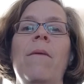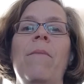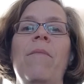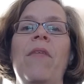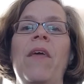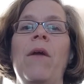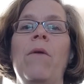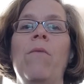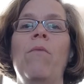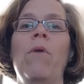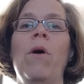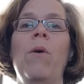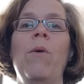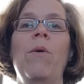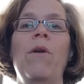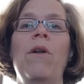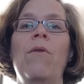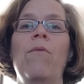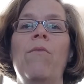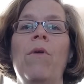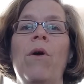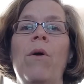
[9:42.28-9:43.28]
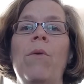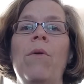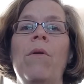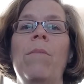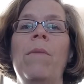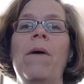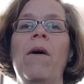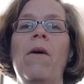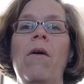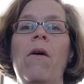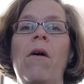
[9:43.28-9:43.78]
They wrote
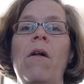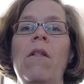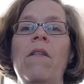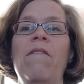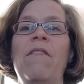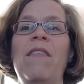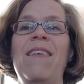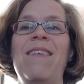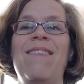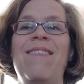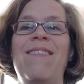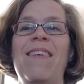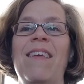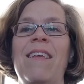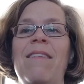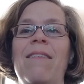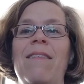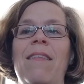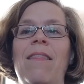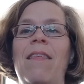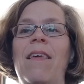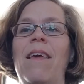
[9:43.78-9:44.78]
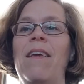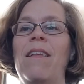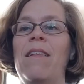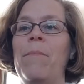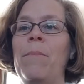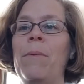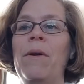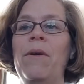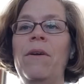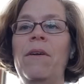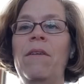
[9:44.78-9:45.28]
about all of these things that they
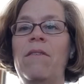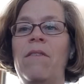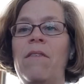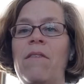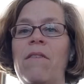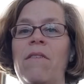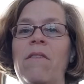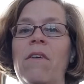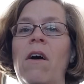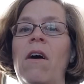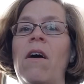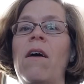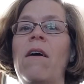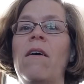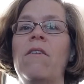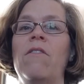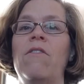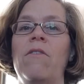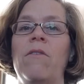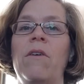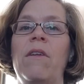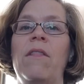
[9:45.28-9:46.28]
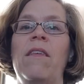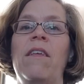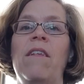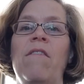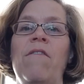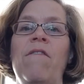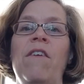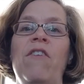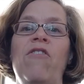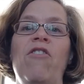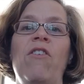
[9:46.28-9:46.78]
experienced and saw during
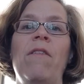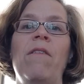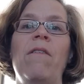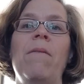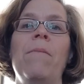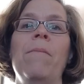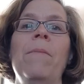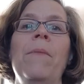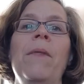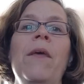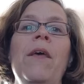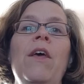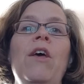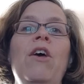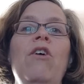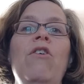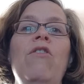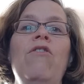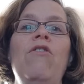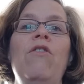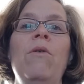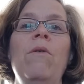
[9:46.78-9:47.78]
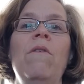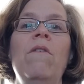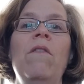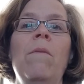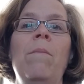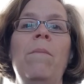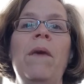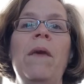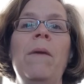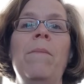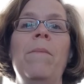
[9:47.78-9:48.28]
these visions. 2 of
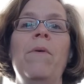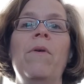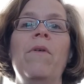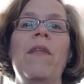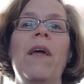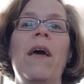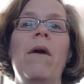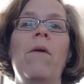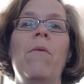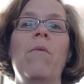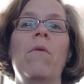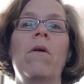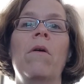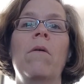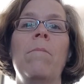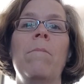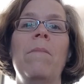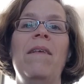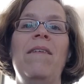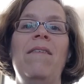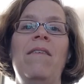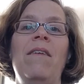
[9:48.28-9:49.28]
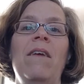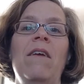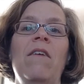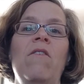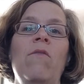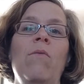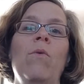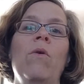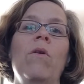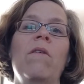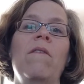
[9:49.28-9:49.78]
the people that were
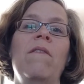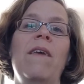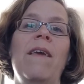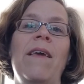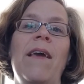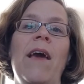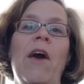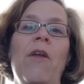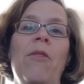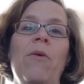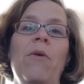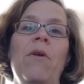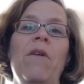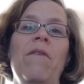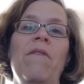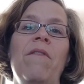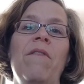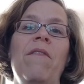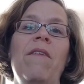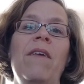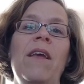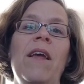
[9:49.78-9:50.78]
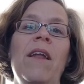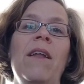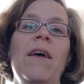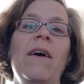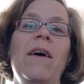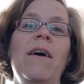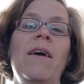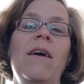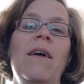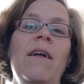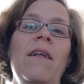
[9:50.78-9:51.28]
mystics were St. Catherine of
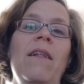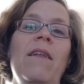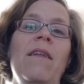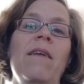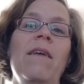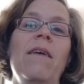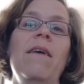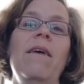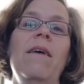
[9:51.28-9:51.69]
Siena and